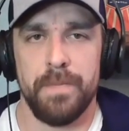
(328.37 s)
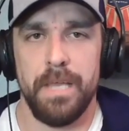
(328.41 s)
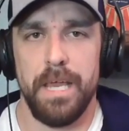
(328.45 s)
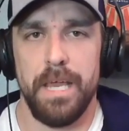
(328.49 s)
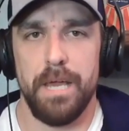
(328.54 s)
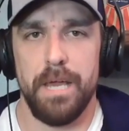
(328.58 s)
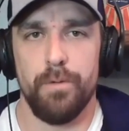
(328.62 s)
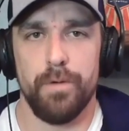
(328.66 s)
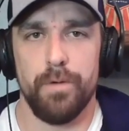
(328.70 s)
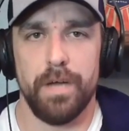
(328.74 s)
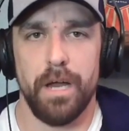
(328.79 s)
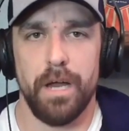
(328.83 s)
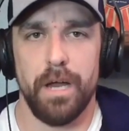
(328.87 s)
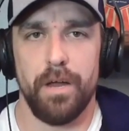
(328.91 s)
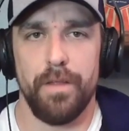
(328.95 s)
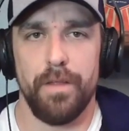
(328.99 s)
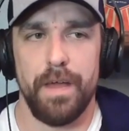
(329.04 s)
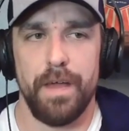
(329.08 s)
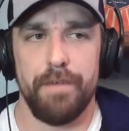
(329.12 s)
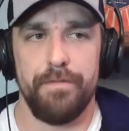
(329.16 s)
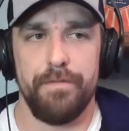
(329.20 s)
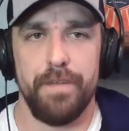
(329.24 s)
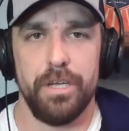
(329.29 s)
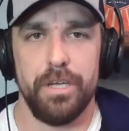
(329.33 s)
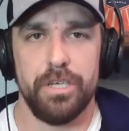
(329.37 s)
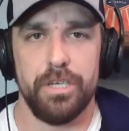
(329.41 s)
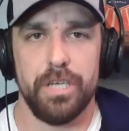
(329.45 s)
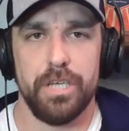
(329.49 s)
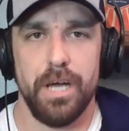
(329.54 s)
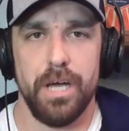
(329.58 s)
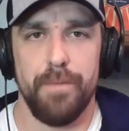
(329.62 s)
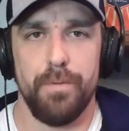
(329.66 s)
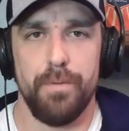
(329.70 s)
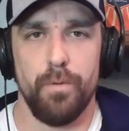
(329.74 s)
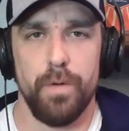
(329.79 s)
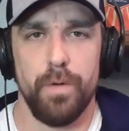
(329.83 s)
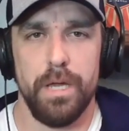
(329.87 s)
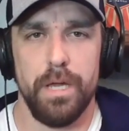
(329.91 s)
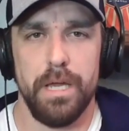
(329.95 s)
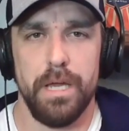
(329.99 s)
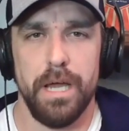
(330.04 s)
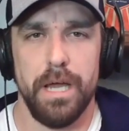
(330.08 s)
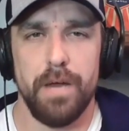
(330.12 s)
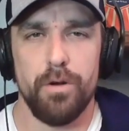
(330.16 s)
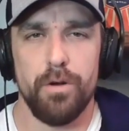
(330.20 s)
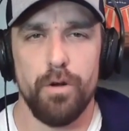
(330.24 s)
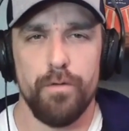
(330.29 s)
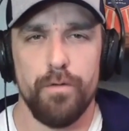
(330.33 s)
And we got all that finished up, and
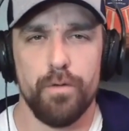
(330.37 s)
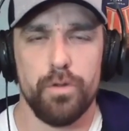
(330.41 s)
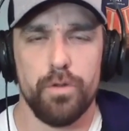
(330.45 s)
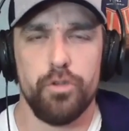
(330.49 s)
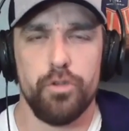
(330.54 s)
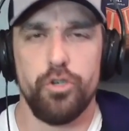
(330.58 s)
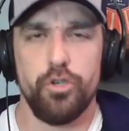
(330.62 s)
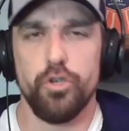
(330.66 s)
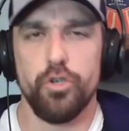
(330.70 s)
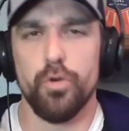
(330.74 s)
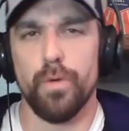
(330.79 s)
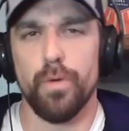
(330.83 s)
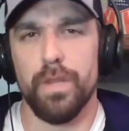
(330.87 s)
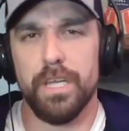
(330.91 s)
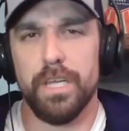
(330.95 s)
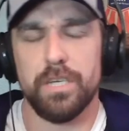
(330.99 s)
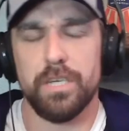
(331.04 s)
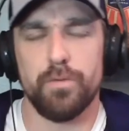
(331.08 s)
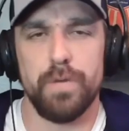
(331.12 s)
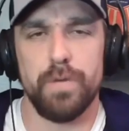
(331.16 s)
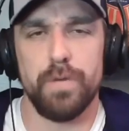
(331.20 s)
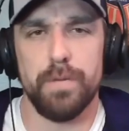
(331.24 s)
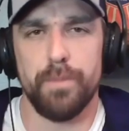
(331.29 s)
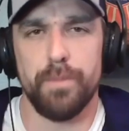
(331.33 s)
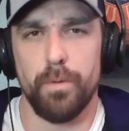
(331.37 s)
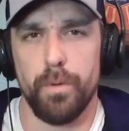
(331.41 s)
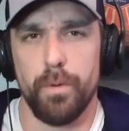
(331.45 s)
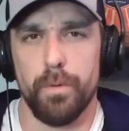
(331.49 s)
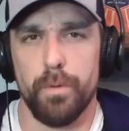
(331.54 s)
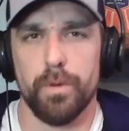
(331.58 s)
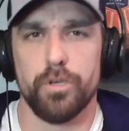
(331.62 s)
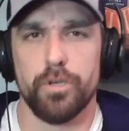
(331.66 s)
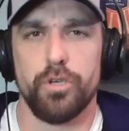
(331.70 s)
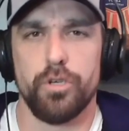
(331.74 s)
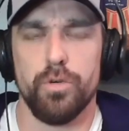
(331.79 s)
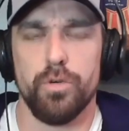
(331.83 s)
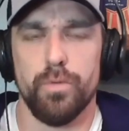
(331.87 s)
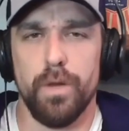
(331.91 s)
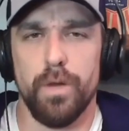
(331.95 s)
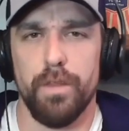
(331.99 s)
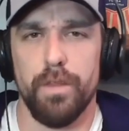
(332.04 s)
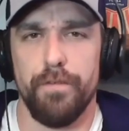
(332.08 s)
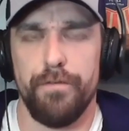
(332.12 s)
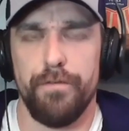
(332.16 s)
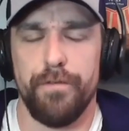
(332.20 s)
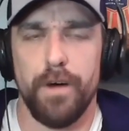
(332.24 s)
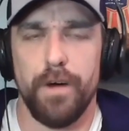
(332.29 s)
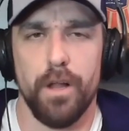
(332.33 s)
I don't know if we'll shoot one this week, but we will shoot one the
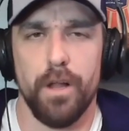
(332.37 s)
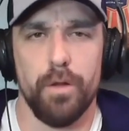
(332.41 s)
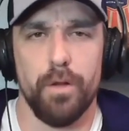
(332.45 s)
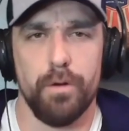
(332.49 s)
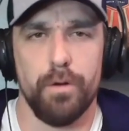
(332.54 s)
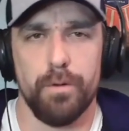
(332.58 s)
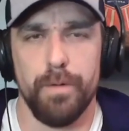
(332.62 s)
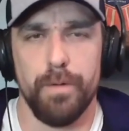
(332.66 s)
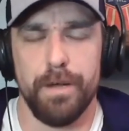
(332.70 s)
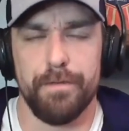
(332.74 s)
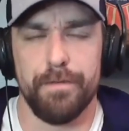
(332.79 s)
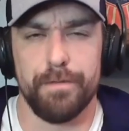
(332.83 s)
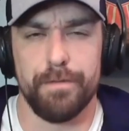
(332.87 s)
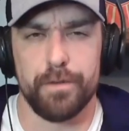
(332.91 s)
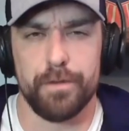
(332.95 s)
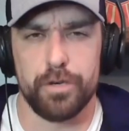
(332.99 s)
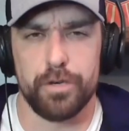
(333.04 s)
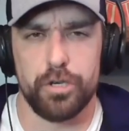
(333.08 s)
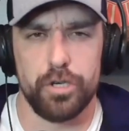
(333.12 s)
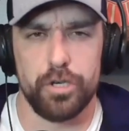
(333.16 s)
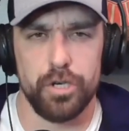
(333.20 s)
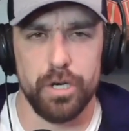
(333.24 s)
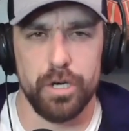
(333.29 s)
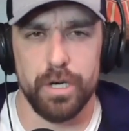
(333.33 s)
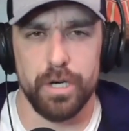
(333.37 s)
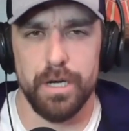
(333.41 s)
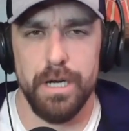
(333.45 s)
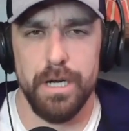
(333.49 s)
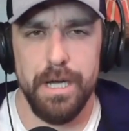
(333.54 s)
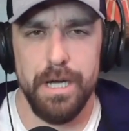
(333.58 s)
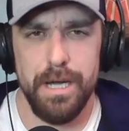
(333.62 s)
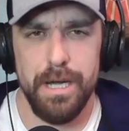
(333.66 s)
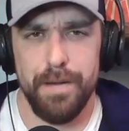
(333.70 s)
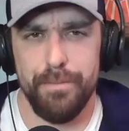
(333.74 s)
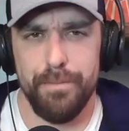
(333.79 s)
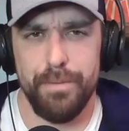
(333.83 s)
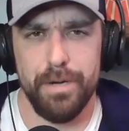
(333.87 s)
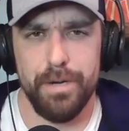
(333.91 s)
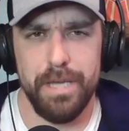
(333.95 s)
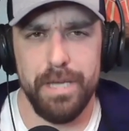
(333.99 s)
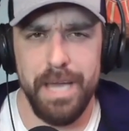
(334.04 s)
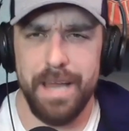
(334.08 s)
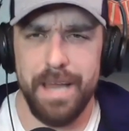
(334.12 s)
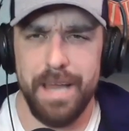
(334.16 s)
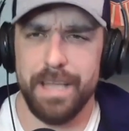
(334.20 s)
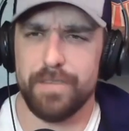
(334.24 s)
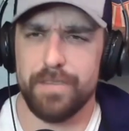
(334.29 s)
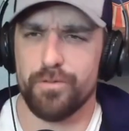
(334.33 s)
following week for sure. But
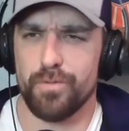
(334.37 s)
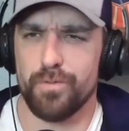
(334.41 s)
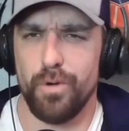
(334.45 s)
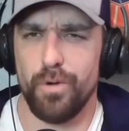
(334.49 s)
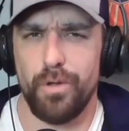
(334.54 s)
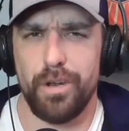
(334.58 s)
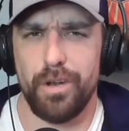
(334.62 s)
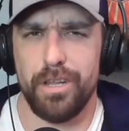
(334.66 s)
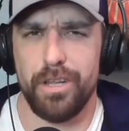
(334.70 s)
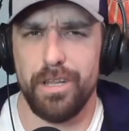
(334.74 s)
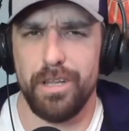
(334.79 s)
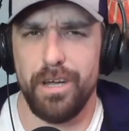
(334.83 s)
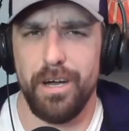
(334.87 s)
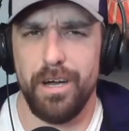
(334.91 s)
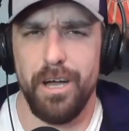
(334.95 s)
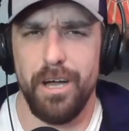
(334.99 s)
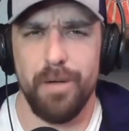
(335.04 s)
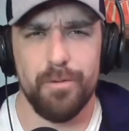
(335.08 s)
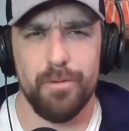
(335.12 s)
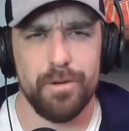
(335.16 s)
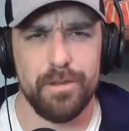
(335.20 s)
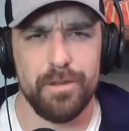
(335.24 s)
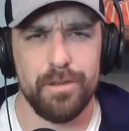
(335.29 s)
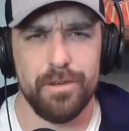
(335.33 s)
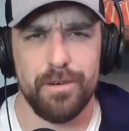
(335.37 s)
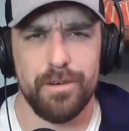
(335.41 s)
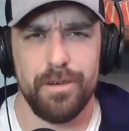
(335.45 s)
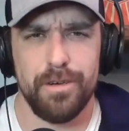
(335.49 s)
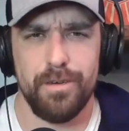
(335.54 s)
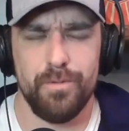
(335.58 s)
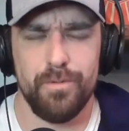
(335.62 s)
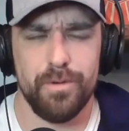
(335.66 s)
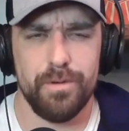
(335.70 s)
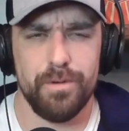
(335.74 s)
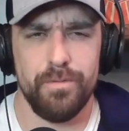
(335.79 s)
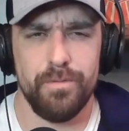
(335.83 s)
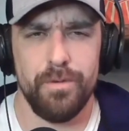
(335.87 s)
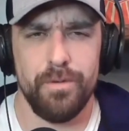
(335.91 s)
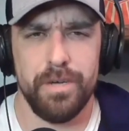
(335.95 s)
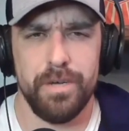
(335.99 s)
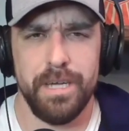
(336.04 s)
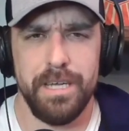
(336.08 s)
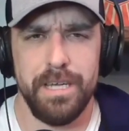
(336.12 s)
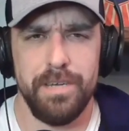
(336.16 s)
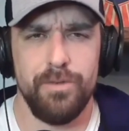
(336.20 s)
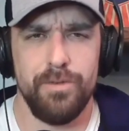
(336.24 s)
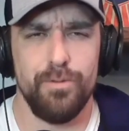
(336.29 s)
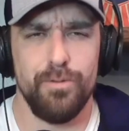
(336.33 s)
yeah, that's rolling along. We're learning. We're
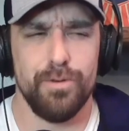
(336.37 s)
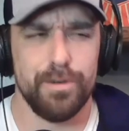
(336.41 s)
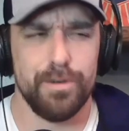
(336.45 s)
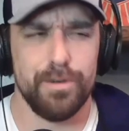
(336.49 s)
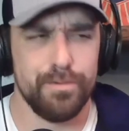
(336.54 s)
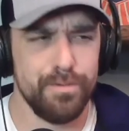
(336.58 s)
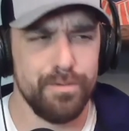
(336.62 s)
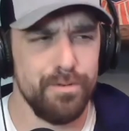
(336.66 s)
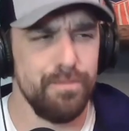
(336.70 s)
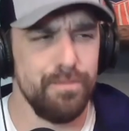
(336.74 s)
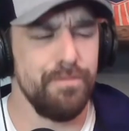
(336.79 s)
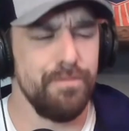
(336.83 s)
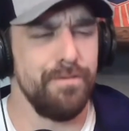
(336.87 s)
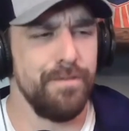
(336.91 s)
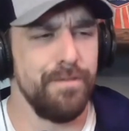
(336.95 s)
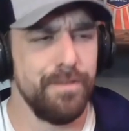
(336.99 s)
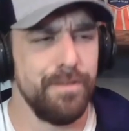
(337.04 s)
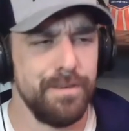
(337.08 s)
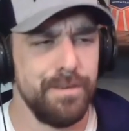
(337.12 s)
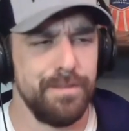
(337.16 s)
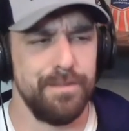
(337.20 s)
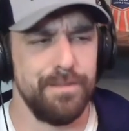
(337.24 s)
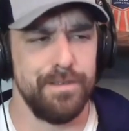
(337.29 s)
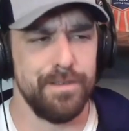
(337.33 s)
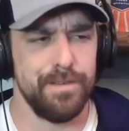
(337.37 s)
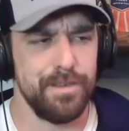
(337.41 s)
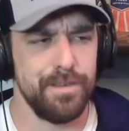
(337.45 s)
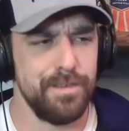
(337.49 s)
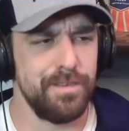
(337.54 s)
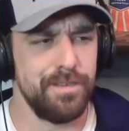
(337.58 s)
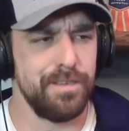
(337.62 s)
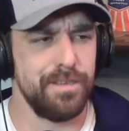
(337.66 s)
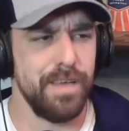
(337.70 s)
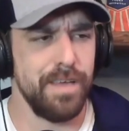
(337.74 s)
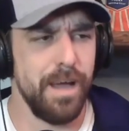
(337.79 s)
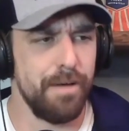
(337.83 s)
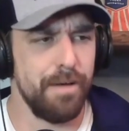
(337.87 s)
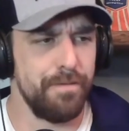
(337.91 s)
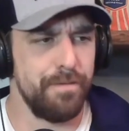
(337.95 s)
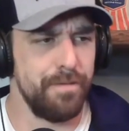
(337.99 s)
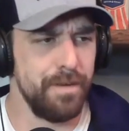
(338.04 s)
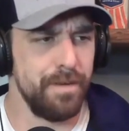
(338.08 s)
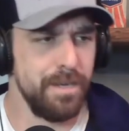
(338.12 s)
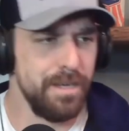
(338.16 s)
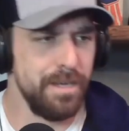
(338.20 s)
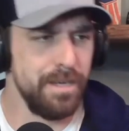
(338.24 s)
getting into a groove. It's good stuff.